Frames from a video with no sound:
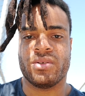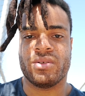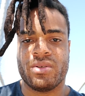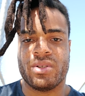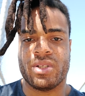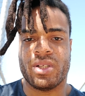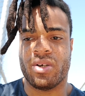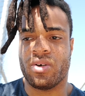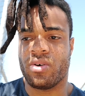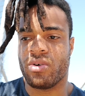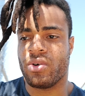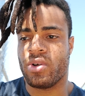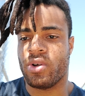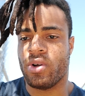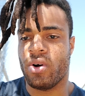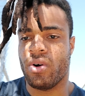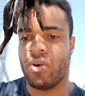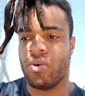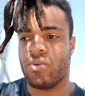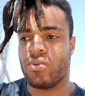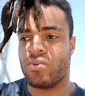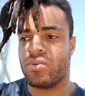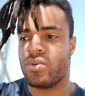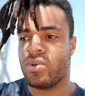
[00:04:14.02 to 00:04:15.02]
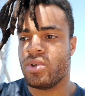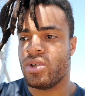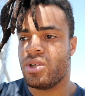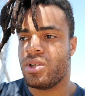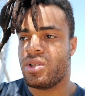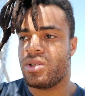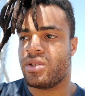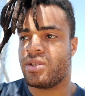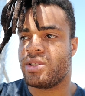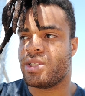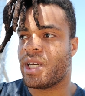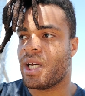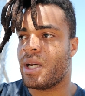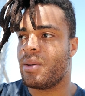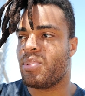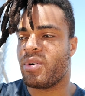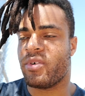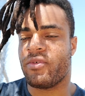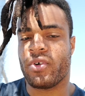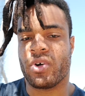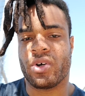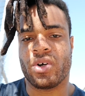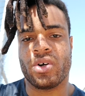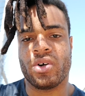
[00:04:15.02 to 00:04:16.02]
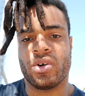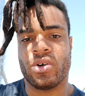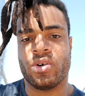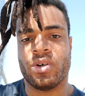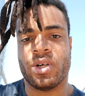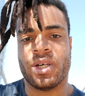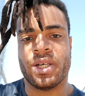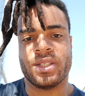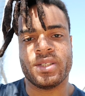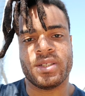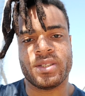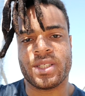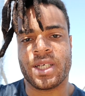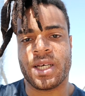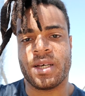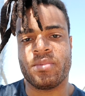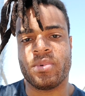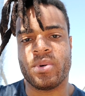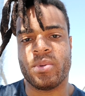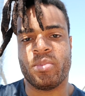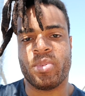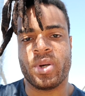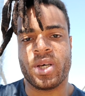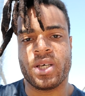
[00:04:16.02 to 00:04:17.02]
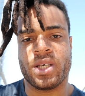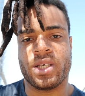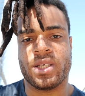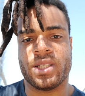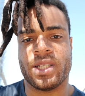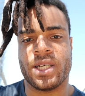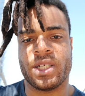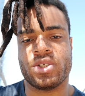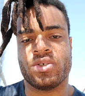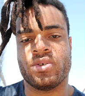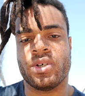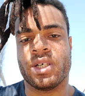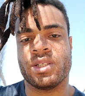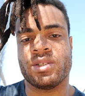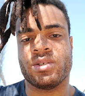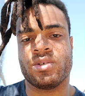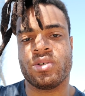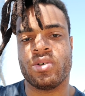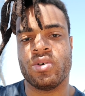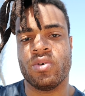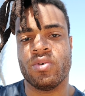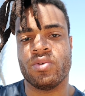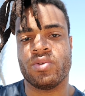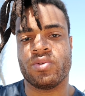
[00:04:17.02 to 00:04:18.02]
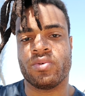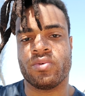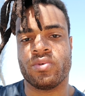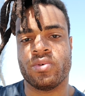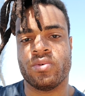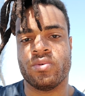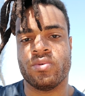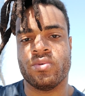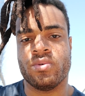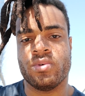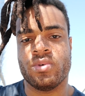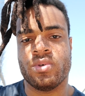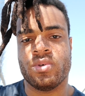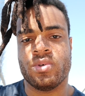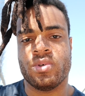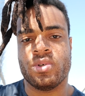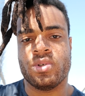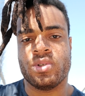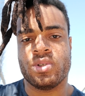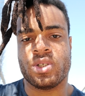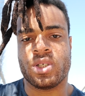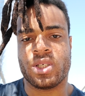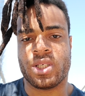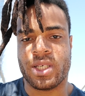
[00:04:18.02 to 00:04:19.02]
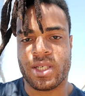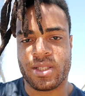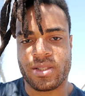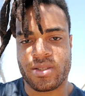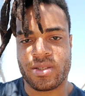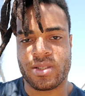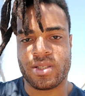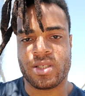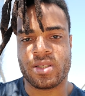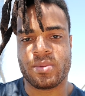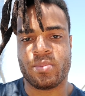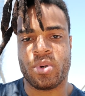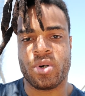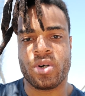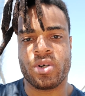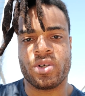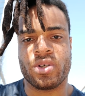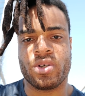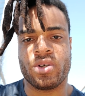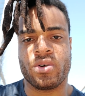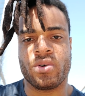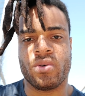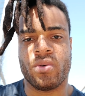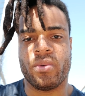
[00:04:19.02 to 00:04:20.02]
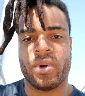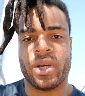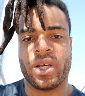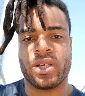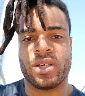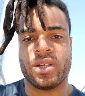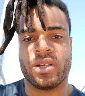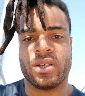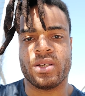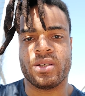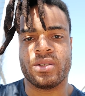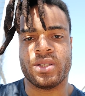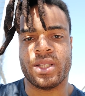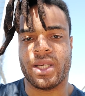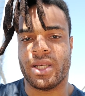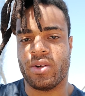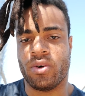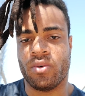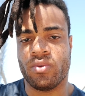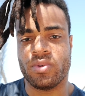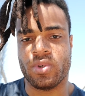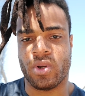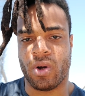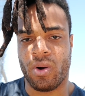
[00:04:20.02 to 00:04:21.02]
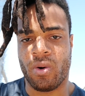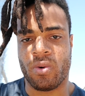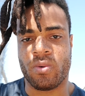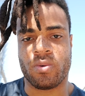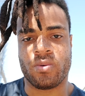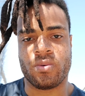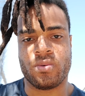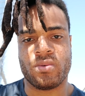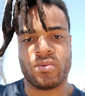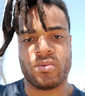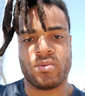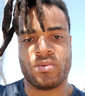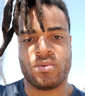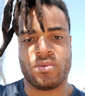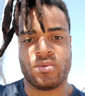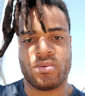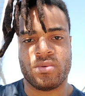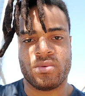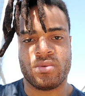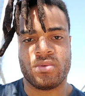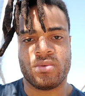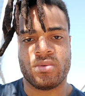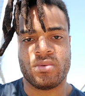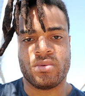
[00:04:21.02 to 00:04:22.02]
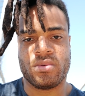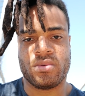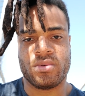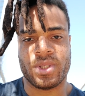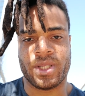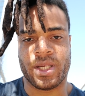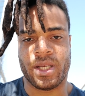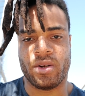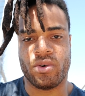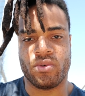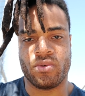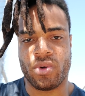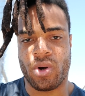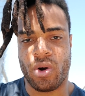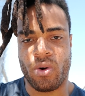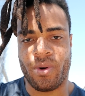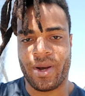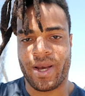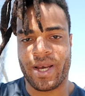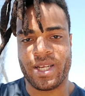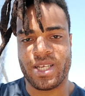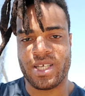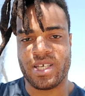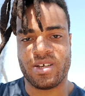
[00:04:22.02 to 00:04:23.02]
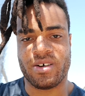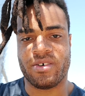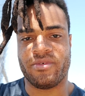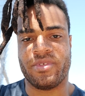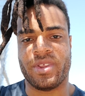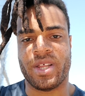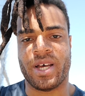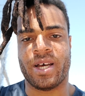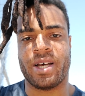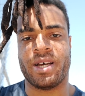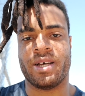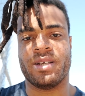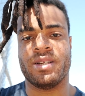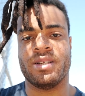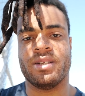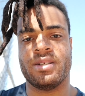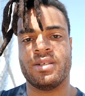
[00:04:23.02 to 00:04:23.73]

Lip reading: They don't know the type of hurt and the type of pain that you had to go through to get to this part of your awakening. They don't know. They don't know any of that.